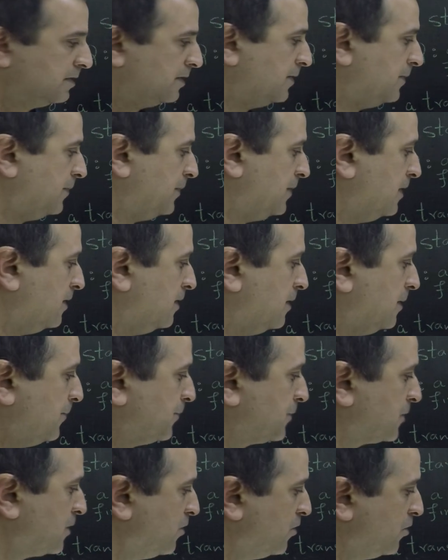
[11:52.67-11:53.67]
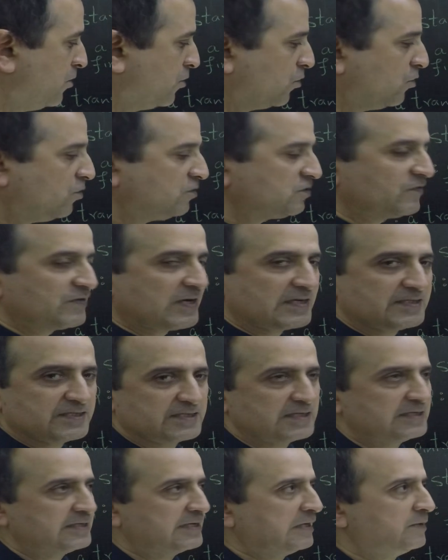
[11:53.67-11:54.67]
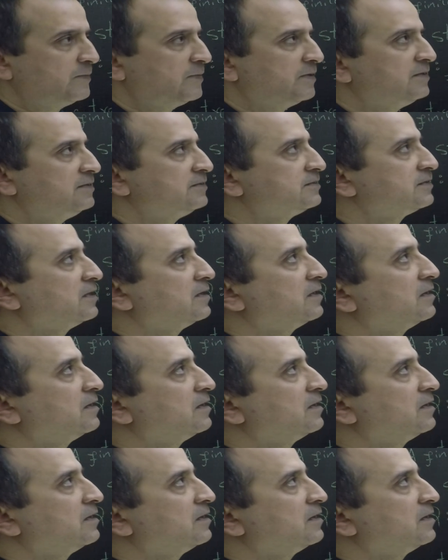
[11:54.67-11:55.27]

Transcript: The rows of transition tables